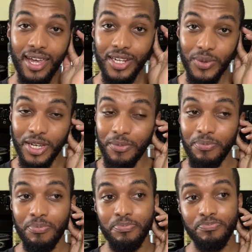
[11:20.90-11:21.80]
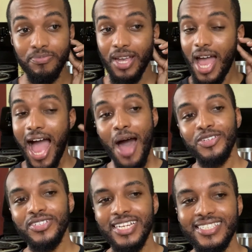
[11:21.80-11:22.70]
anyway, I
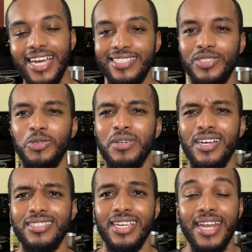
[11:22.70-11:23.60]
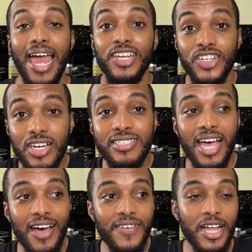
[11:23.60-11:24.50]
was really excited too because it
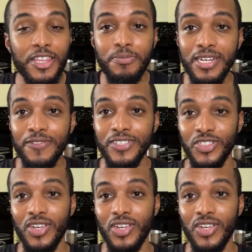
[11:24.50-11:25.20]
does have health benefits.